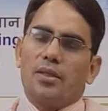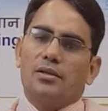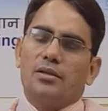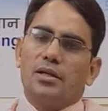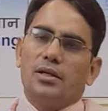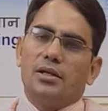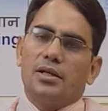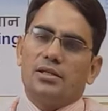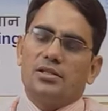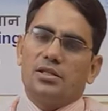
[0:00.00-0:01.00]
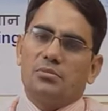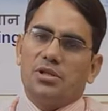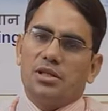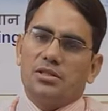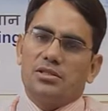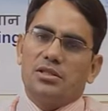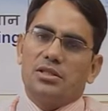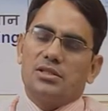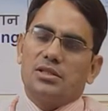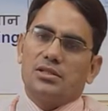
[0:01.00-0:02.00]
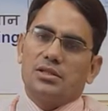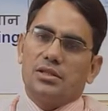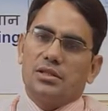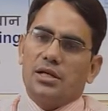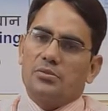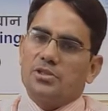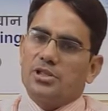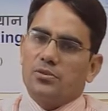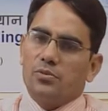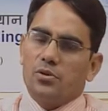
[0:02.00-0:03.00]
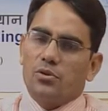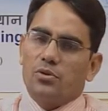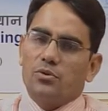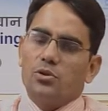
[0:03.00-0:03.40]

they takes their meetings, they sit in administrative block.